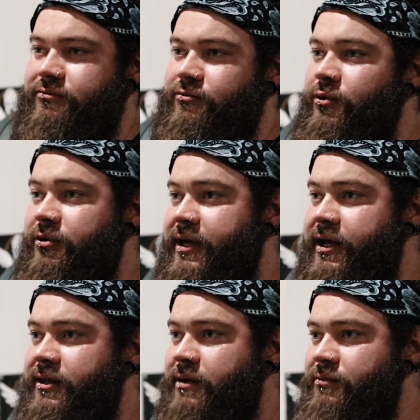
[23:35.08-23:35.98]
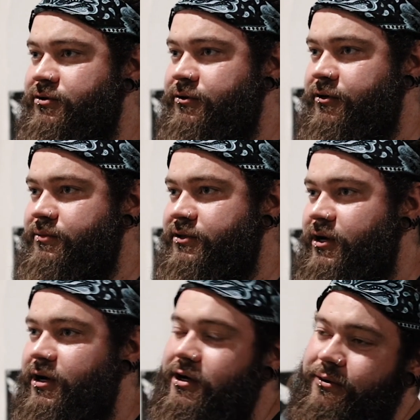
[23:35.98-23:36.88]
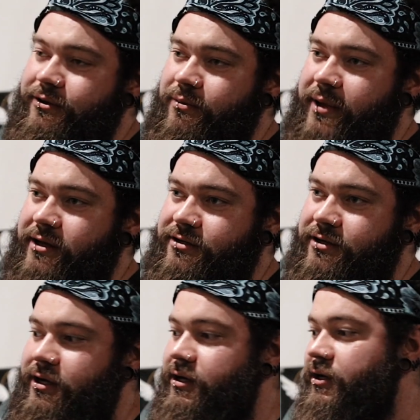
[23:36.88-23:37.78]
we want to be hitting them muscle groups with your bench.